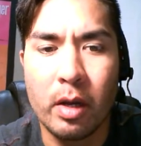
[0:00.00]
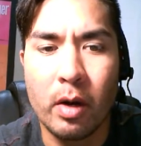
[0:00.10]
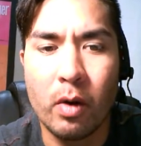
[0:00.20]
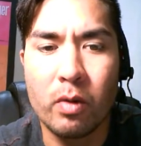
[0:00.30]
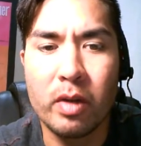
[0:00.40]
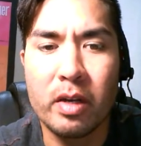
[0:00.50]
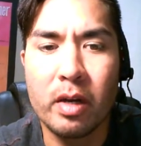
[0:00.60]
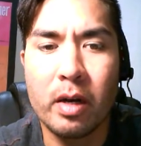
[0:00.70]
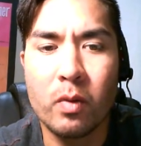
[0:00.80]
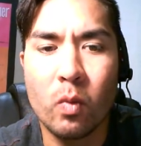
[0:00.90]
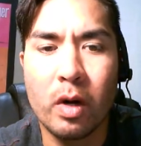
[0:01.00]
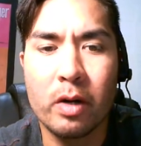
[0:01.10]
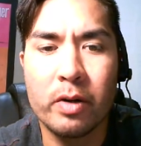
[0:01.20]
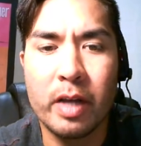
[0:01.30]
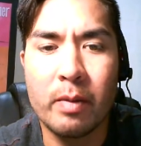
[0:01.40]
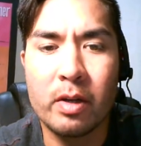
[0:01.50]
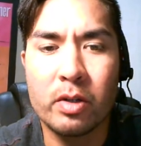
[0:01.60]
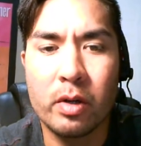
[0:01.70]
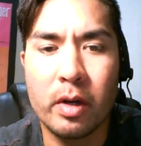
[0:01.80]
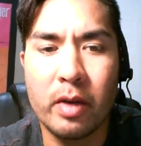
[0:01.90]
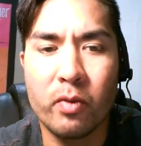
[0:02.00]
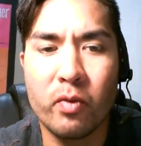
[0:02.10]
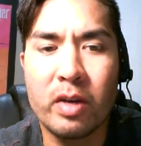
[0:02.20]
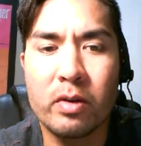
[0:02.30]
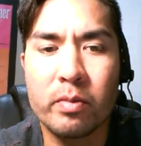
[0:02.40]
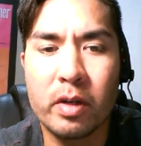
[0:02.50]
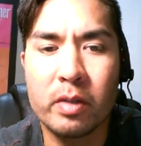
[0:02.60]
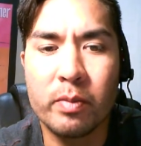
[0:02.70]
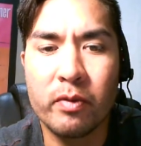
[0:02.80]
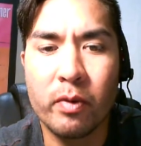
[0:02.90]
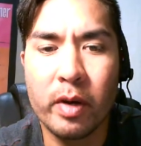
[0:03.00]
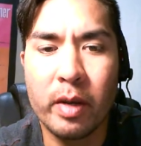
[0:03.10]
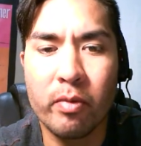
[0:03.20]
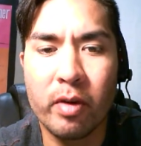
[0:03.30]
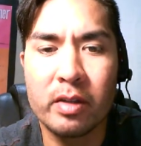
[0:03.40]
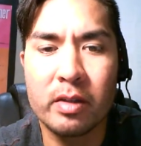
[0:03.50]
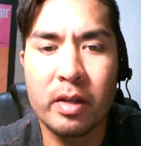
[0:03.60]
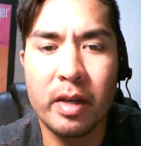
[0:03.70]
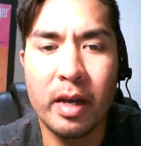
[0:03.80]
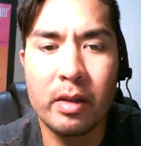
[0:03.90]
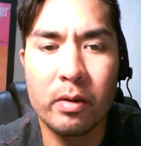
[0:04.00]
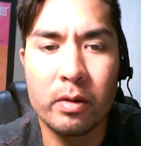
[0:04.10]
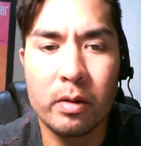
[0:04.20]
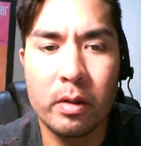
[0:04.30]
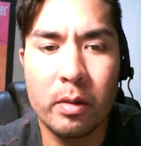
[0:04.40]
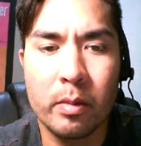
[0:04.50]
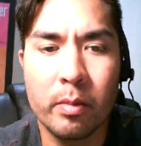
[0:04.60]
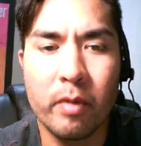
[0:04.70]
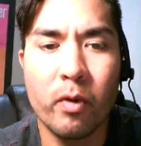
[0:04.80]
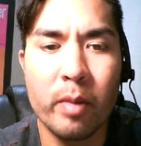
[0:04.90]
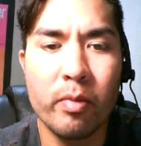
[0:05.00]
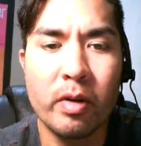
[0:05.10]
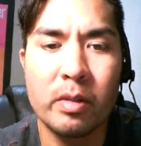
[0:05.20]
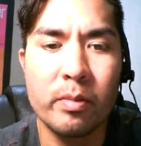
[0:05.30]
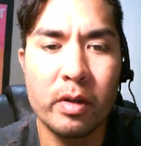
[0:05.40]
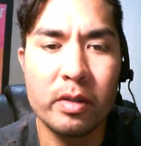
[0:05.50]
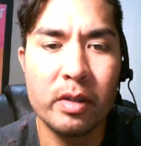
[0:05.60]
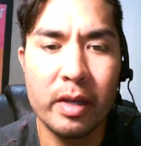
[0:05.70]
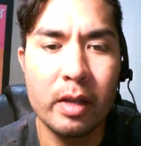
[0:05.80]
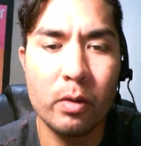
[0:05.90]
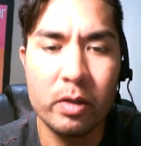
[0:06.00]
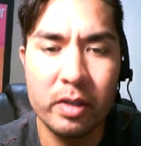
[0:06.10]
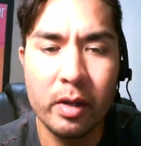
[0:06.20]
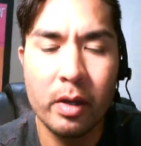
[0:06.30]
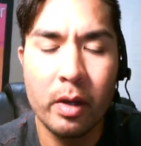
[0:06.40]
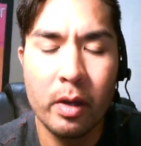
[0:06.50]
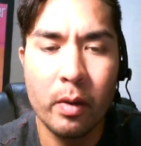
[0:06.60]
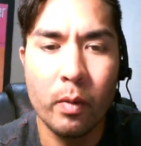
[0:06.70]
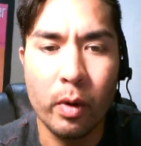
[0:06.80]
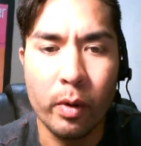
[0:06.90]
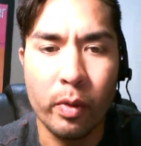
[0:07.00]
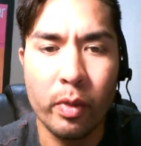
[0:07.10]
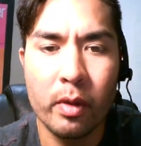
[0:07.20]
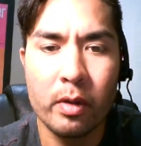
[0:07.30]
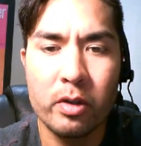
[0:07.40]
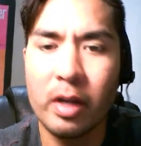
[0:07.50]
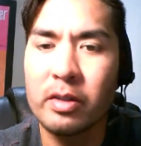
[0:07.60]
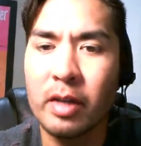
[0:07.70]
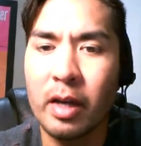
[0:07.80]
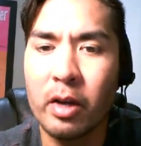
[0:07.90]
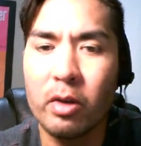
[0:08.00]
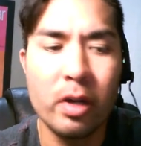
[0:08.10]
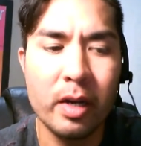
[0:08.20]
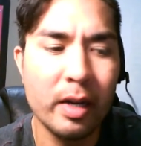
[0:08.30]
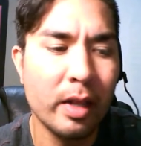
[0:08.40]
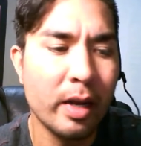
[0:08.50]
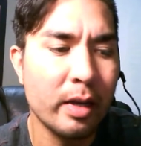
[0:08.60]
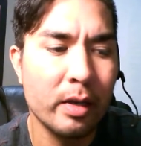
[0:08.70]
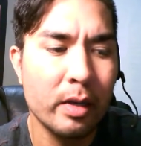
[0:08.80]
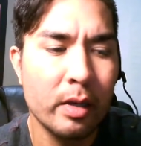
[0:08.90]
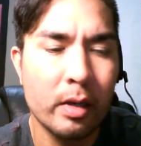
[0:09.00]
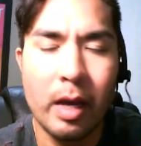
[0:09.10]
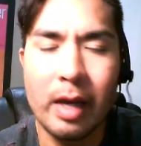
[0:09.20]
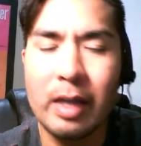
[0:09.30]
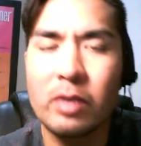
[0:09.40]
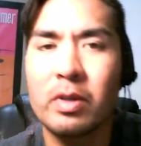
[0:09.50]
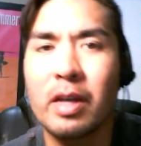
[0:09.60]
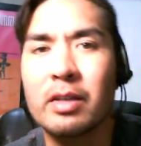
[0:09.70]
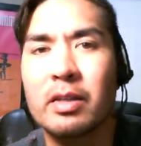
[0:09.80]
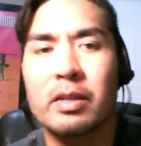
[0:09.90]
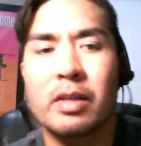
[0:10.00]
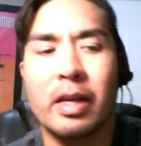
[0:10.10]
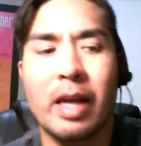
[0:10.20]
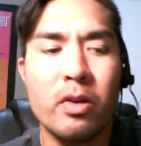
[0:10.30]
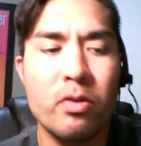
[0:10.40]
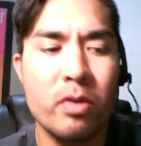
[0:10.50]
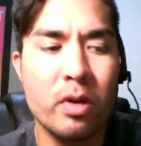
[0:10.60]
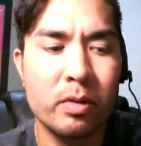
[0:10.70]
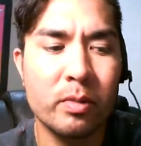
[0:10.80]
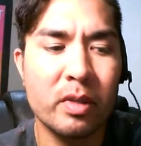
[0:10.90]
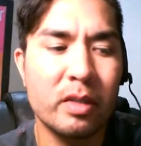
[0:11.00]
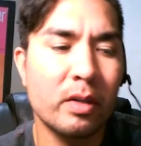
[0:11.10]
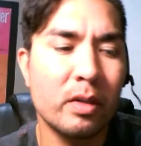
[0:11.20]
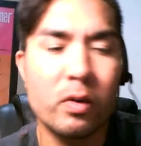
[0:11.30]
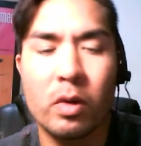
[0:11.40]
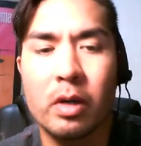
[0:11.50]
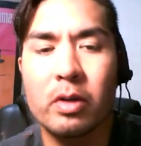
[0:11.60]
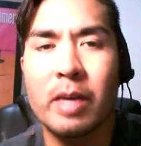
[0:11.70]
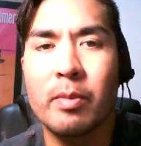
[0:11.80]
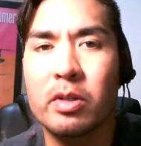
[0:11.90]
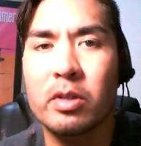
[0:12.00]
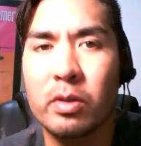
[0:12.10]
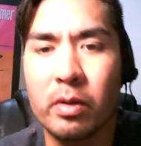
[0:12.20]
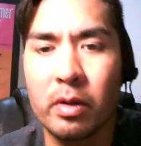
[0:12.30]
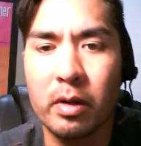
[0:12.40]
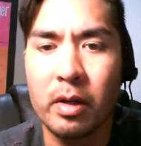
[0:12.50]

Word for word: only non-water damaged and wrinkled books before he brings the Gaylord, before he brings the books in the Gaylord's worth, should I say? Are you looking at like, I guess what he's asking is like, how do you know some of these things aren't water damaged, or